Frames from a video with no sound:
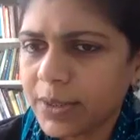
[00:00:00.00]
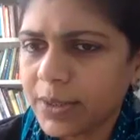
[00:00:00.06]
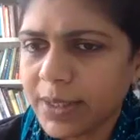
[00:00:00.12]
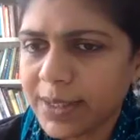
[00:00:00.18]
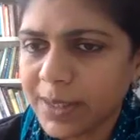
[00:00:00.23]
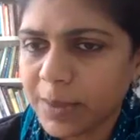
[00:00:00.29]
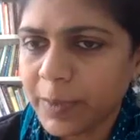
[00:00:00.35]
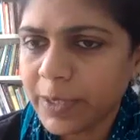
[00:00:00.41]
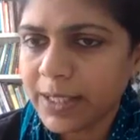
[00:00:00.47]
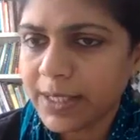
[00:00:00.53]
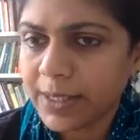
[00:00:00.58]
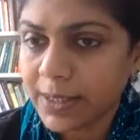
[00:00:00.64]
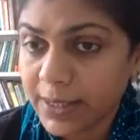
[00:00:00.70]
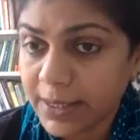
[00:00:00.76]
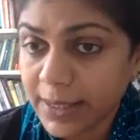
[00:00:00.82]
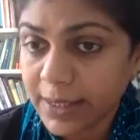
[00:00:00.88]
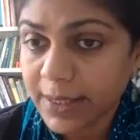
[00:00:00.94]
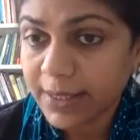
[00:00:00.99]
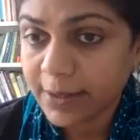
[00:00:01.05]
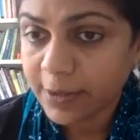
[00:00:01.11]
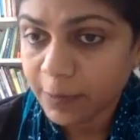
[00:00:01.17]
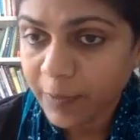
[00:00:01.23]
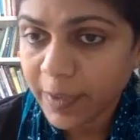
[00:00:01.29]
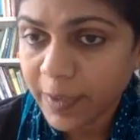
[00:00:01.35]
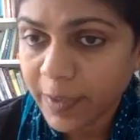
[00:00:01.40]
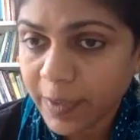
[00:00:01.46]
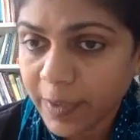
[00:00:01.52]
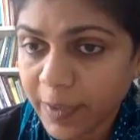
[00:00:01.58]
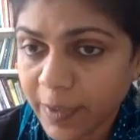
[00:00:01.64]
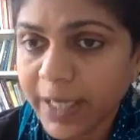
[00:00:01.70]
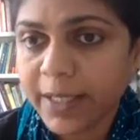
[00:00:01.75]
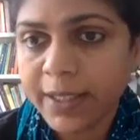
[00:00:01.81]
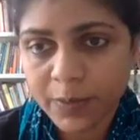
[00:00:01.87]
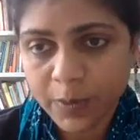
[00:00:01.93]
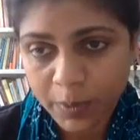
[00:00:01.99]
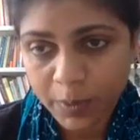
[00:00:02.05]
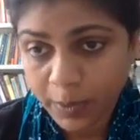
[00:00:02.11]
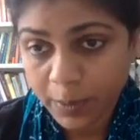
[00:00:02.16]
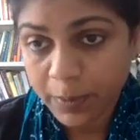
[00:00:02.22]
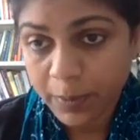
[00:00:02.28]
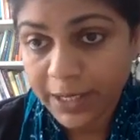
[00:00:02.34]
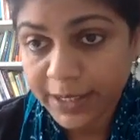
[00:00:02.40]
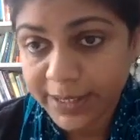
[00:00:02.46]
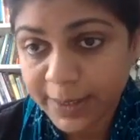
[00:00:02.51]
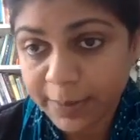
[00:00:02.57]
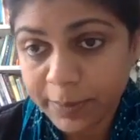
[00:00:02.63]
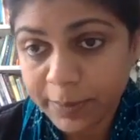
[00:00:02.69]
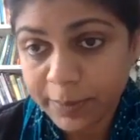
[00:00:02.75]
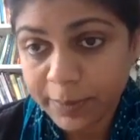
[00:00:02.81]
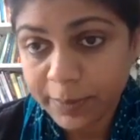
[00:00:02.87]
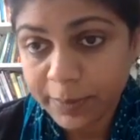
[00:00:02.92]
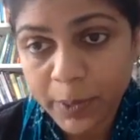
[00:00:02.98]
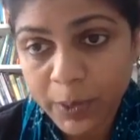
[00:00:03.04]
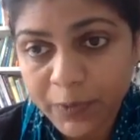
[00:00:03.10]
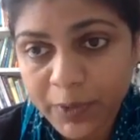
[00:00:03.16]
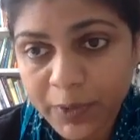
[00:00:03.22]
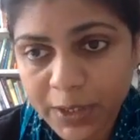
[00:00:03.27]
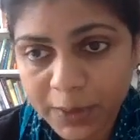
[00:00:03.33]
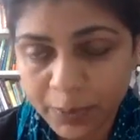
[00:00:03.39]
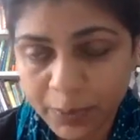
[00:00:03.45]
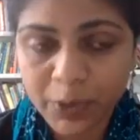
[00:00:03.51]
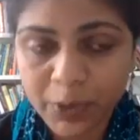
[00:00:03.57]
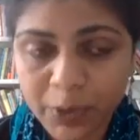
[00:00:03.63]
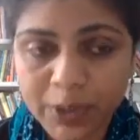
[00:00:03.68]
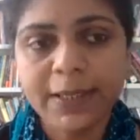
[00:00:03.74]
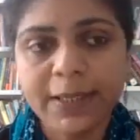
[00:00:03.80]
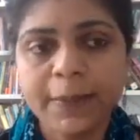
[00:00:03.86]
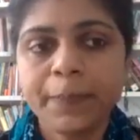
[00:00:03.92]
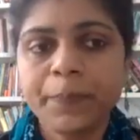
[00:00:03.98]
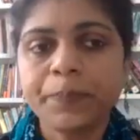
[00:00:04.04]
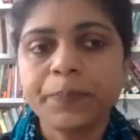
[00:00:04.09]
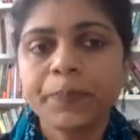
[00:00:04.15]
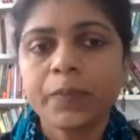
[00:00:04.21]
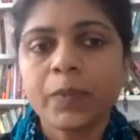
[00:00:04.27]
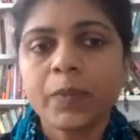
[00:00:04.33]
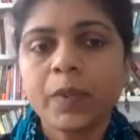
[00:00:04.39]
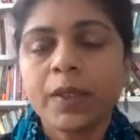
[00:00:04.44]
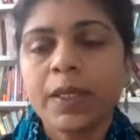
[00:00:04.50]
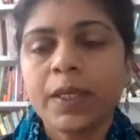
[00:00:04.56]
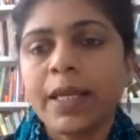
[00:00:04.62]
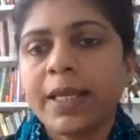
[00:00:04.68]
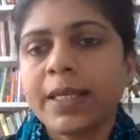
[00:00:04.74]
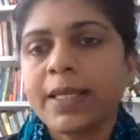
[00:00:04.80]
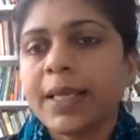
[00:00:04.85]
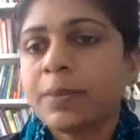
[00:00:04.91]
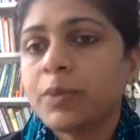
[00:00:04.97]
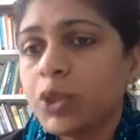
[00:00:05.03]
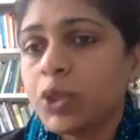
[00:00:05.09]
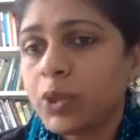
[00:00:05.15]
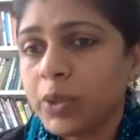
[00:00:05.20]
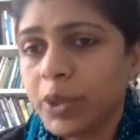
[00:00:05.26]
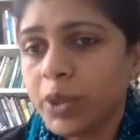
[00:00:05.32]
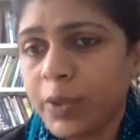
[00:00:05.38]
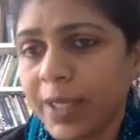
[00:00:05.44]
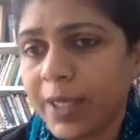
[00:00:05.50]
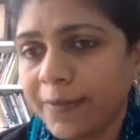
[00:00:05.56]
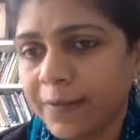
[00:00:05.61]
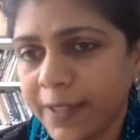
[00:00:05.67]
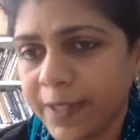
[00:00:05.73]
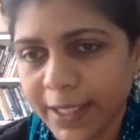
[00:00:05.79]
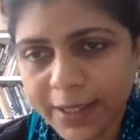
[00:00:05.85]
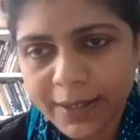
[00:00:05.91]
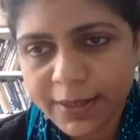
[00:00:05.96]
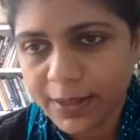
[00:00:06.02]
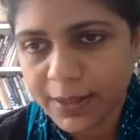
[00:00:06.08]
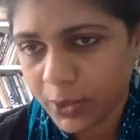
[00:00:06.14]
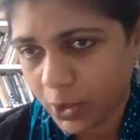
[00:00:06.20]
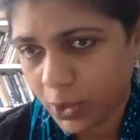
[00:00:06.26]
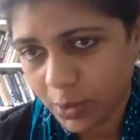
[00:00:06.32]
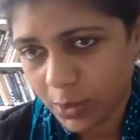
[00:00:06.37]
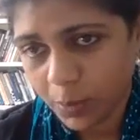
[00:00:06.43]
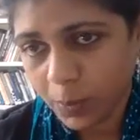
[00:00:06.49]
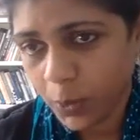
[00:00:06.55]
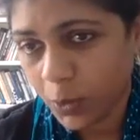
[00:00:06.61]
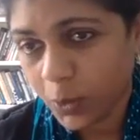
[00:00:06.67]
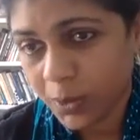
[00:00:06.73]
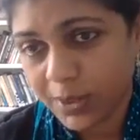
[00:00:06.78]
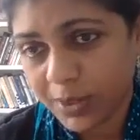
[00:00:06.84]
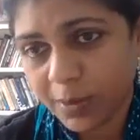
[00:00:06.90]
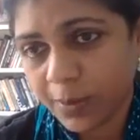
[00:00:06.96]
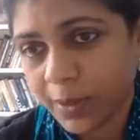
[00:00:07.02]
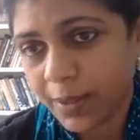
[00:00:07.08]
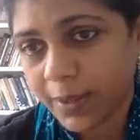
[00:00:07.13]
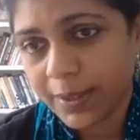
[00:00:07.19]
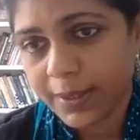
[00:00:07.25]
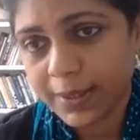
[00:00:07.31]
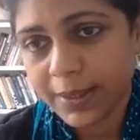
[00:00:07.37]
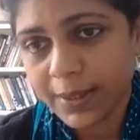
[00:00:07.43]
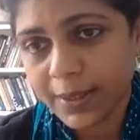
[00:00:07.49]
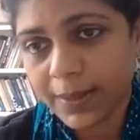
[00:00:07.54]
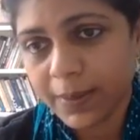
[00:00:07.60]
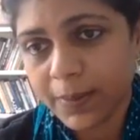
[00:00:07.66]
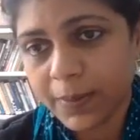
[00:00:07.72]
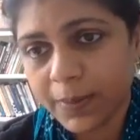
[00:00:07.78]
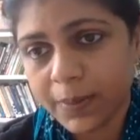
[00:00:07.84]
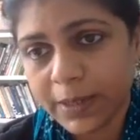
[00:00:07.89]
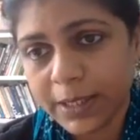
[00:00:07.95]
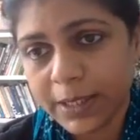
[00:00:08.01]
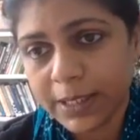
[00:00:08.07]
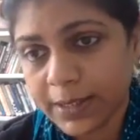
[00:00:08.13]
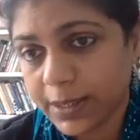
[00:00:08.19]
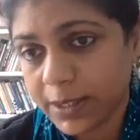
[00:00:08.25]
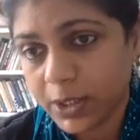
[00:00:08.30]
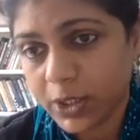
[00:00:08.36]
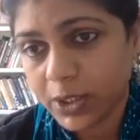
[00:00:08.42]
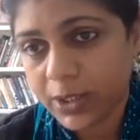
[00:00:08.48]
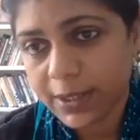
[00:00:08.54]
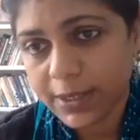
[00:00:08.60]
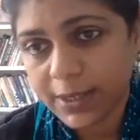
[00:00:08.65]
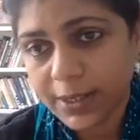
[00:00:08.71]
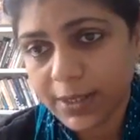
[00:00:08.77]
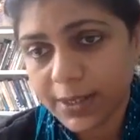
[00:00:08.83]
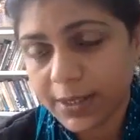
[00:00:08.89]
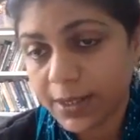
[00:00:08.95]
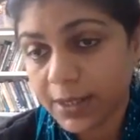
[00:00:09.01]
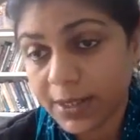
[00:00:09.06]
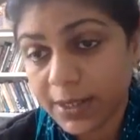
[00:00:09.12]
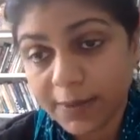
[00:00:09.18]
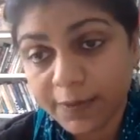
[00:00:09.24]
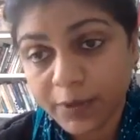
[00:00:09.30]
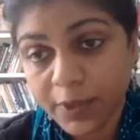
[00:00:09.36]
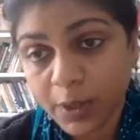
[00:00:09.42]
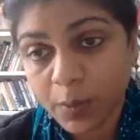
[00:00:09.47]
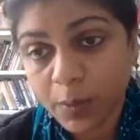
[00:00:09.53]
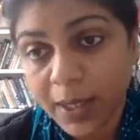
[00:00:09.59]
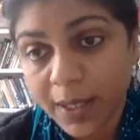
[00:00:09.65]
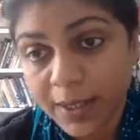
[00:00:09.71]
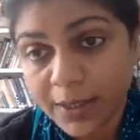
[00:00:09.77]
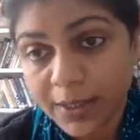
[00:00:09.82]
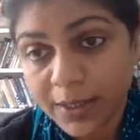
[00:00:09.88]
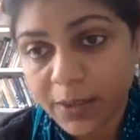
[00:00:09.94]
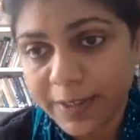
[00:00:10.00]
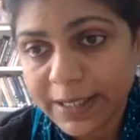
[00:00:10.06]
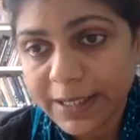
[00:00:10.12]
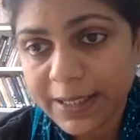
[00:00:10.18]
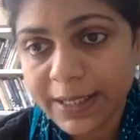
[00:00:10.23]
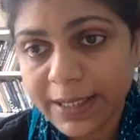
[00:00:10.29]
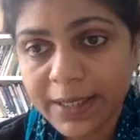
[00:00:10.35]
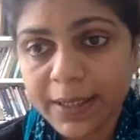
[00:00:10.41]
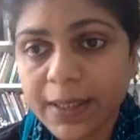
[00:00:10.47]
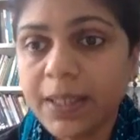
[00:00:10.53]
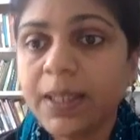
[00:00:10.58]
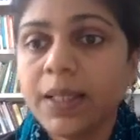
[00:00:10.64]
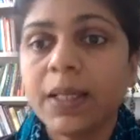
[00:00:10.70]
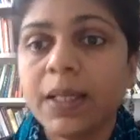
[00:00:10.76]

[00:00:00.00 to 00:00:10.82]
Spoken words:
to experience direct violence from the other members of the community. And I'm sure you have read such reports about in such incidents in different parts of India,